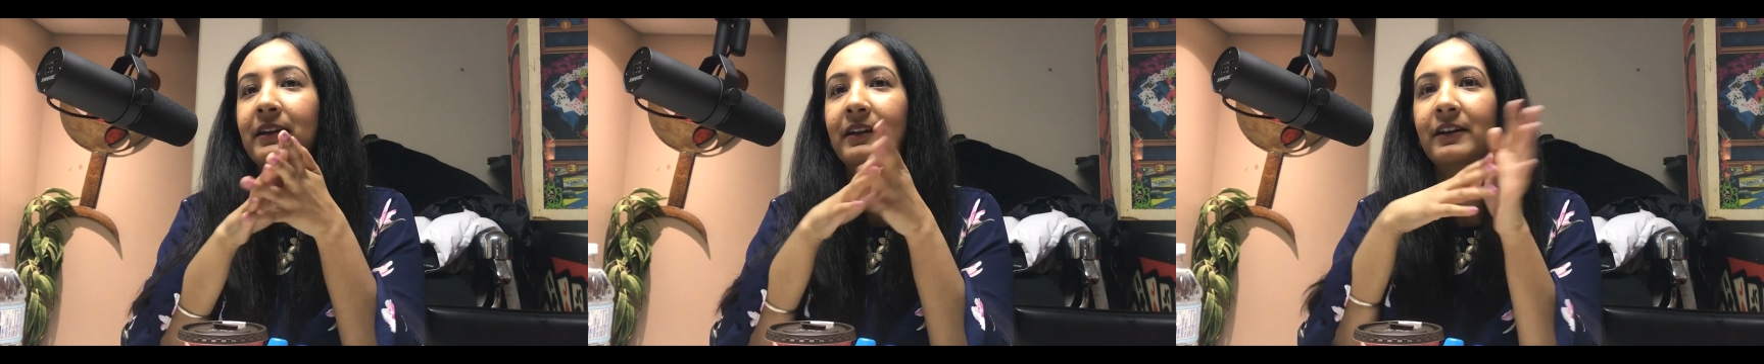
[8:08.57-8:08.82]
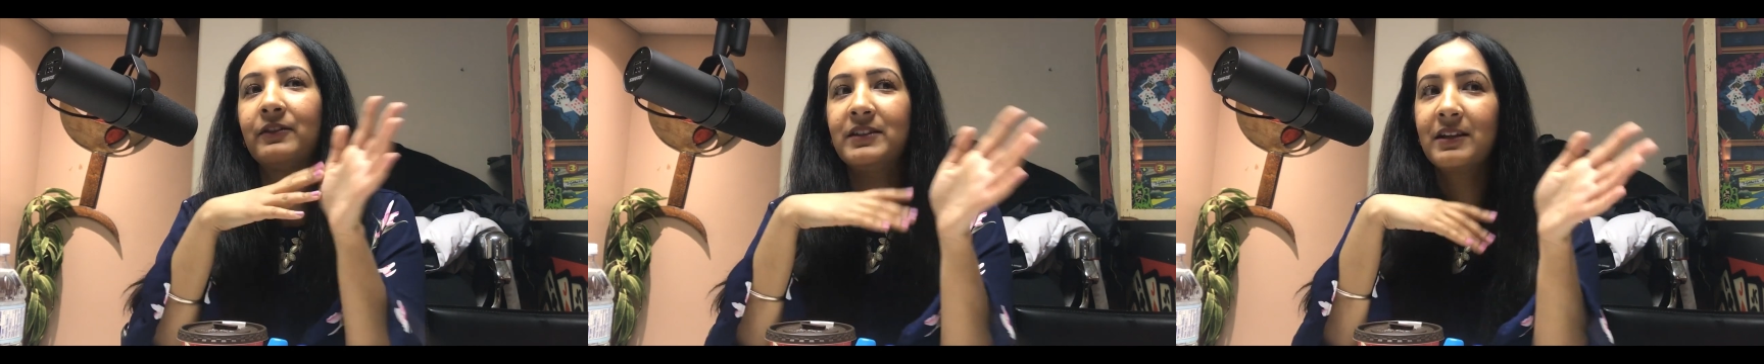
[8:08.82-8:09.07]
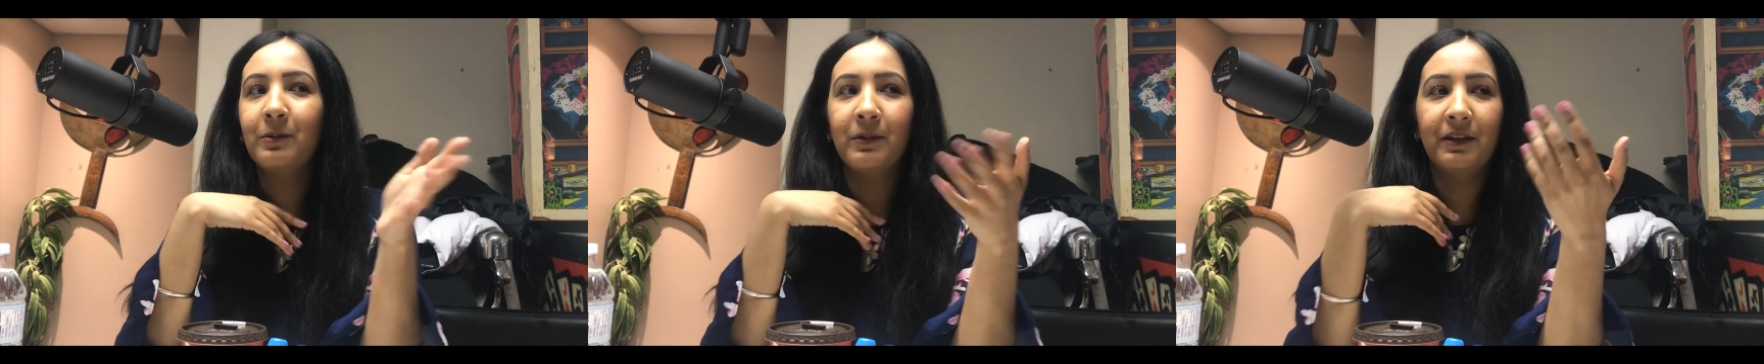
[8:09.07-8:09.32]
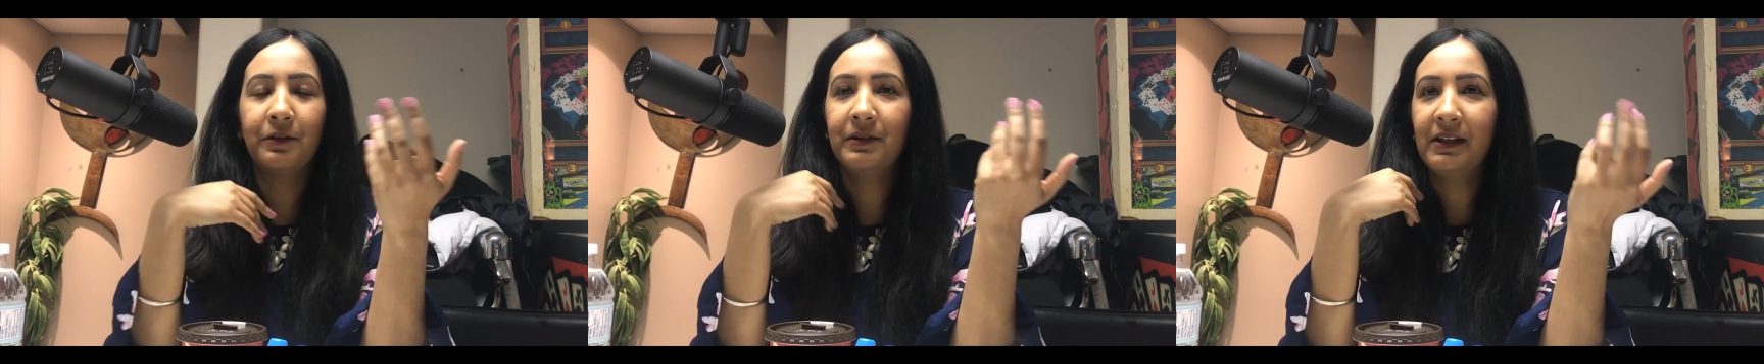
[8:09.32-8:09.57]
Lifting
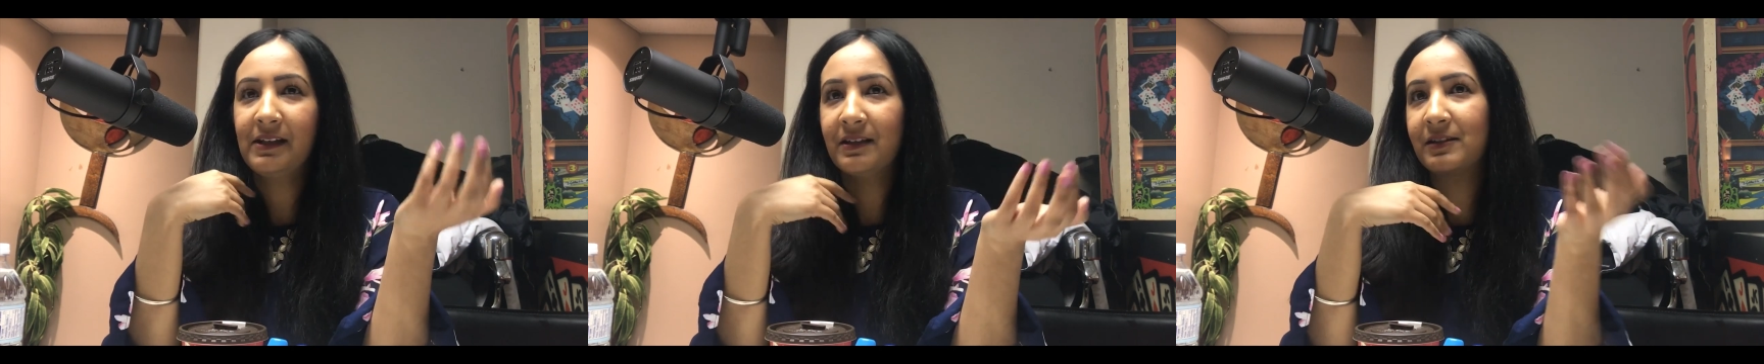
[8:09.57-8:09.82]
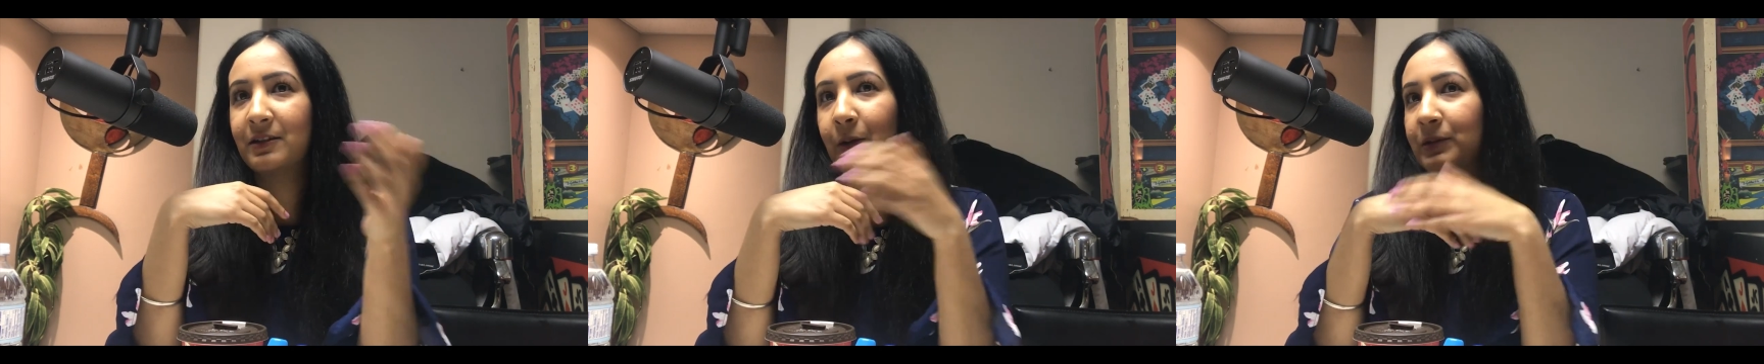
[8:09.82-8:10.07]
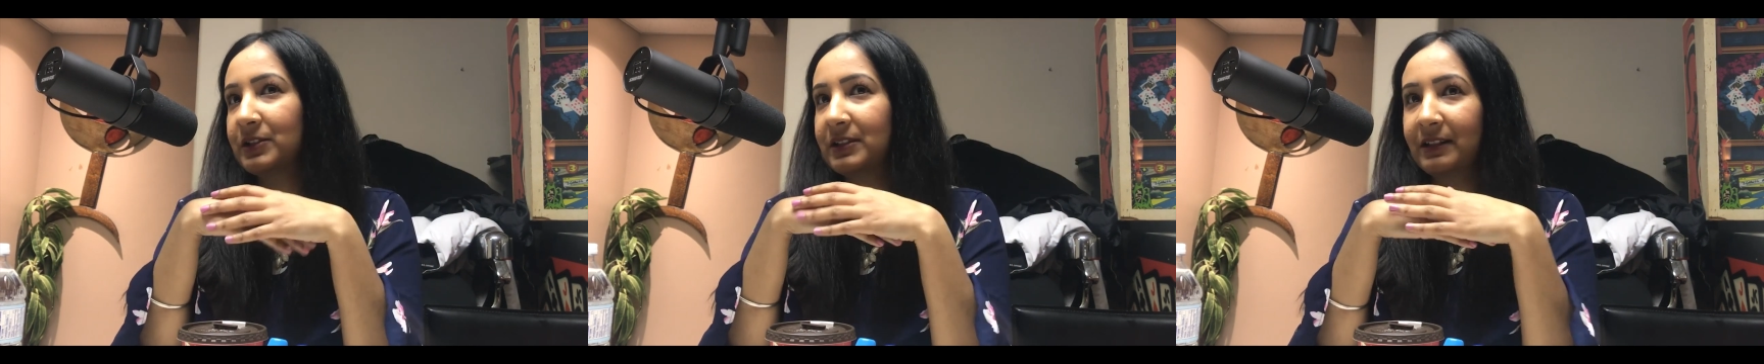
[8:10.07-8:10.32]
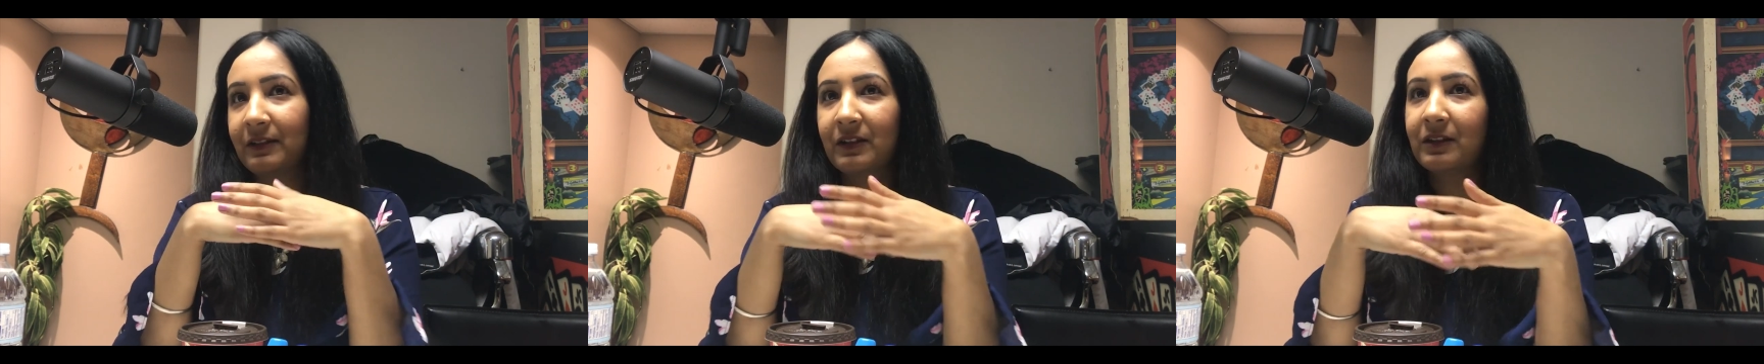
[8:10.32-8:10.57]
with your knees. Don't
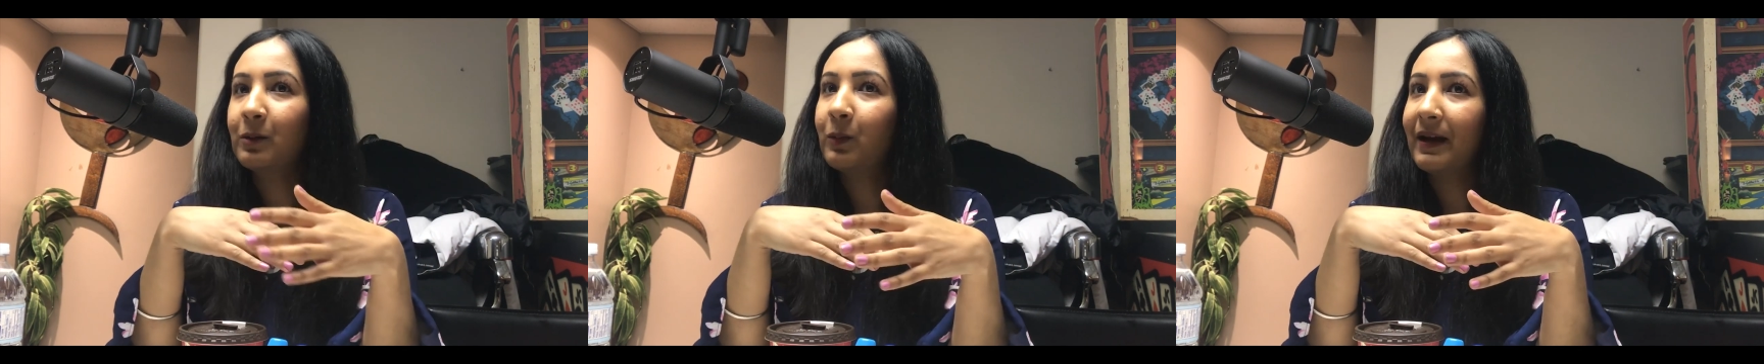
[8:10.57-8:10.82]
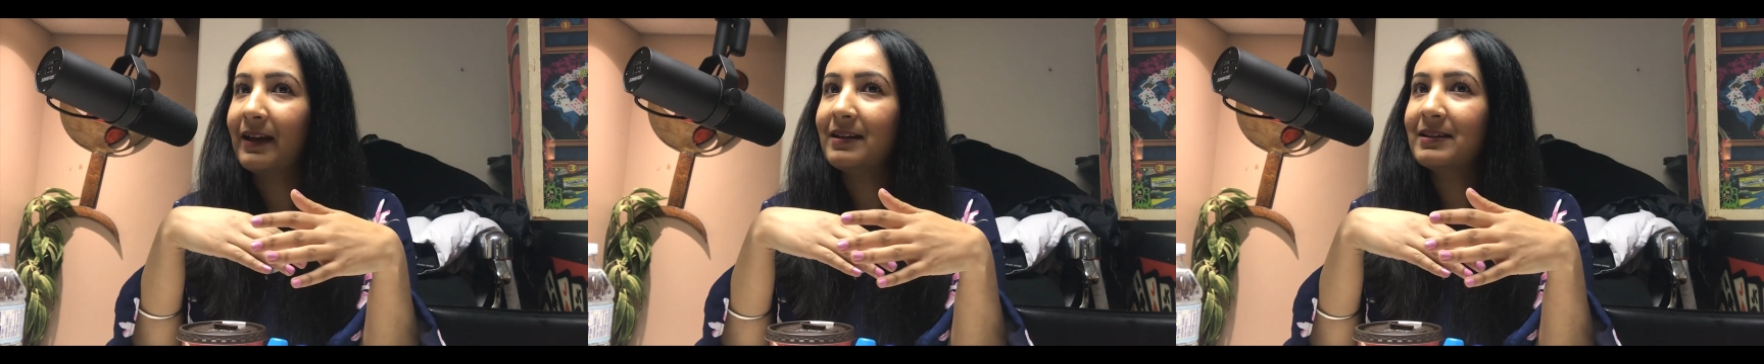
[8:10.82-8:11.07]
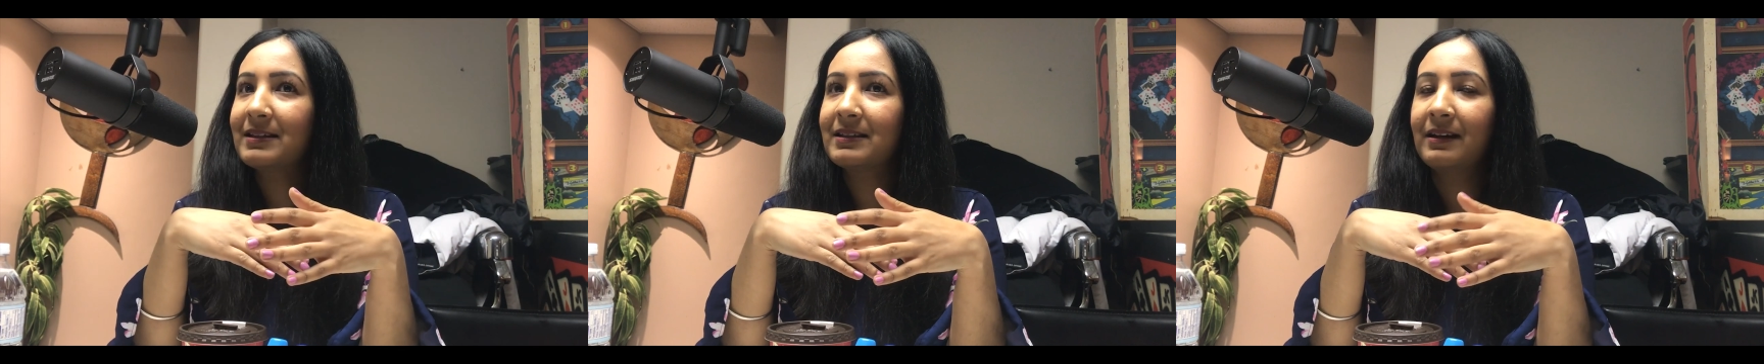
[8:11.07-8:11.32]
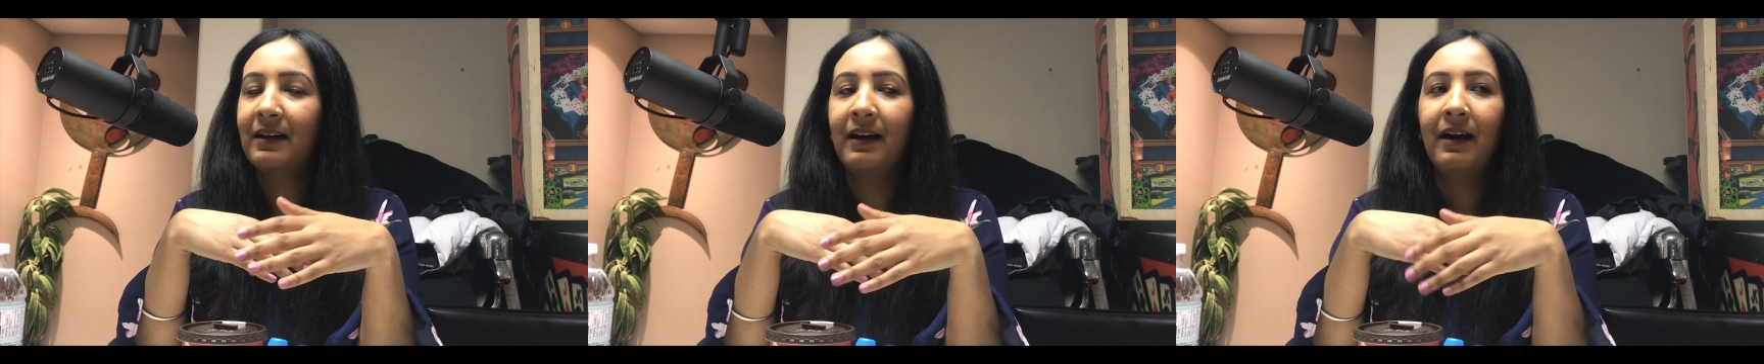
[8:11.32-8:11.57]
just lift at the
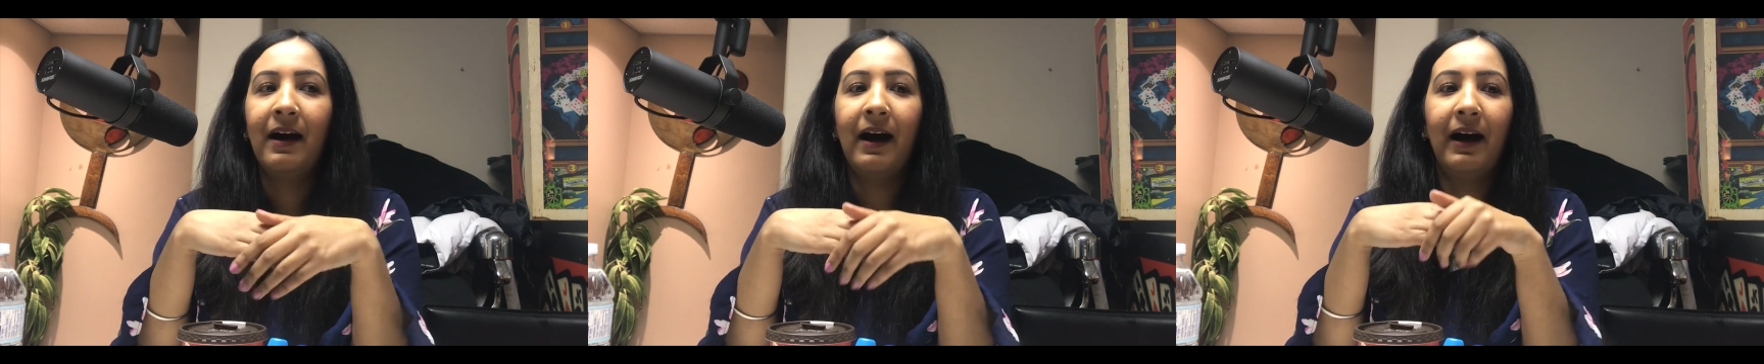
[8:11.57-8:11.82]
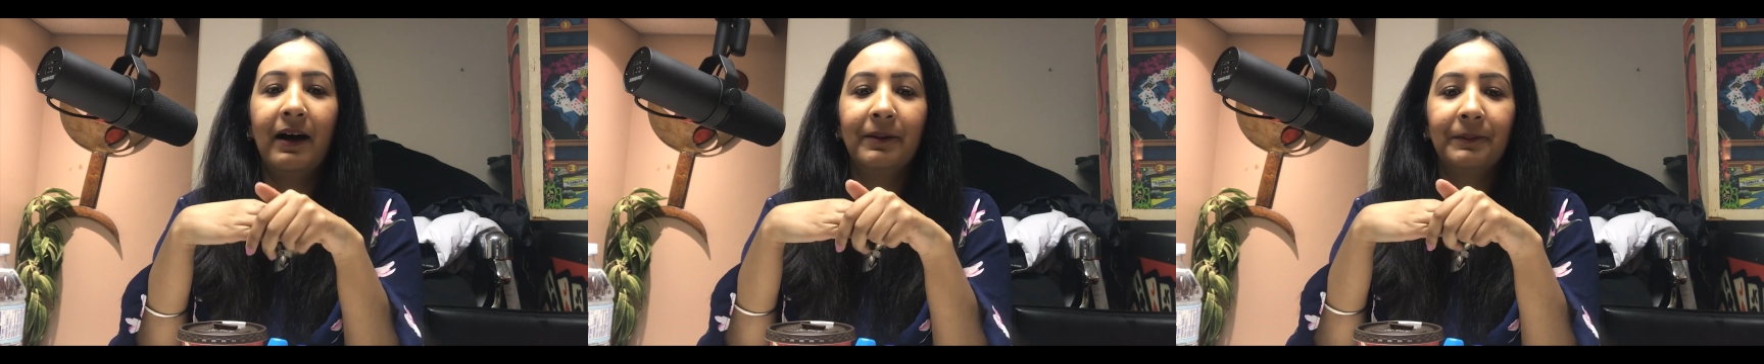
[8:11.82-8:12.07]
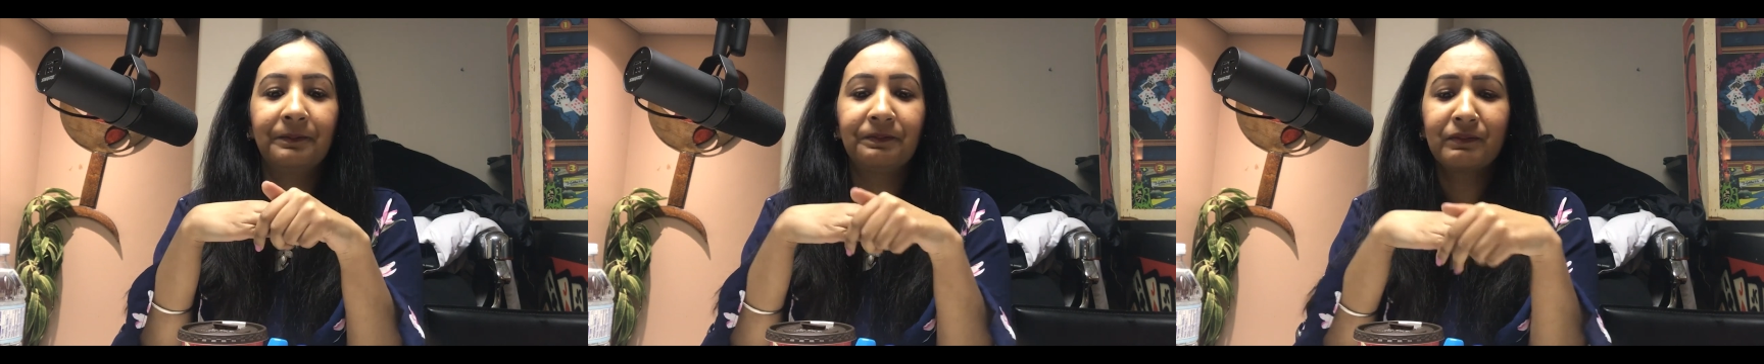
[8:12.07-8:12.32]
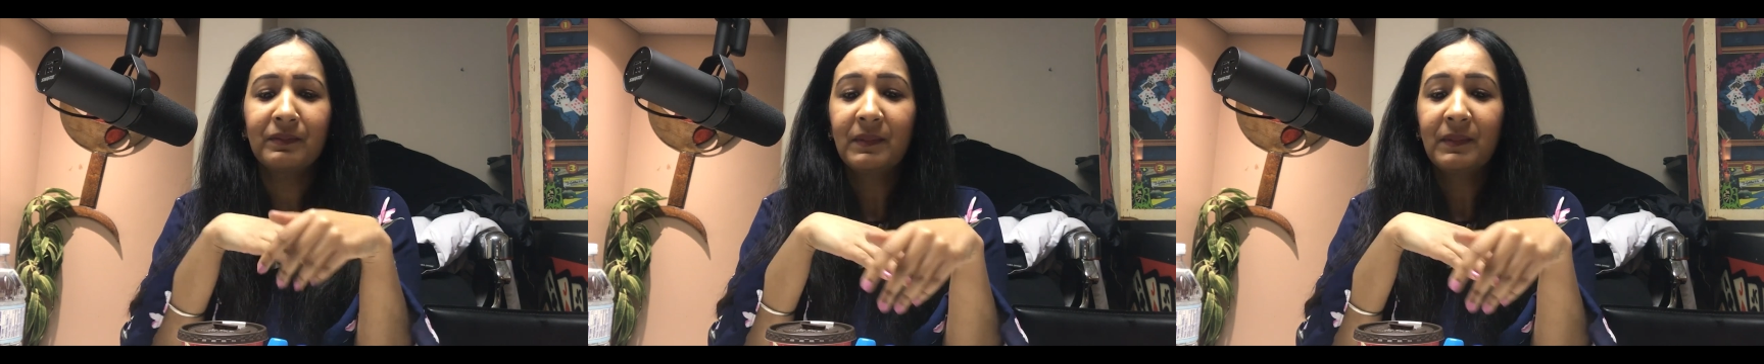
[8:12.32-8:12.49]
waist. And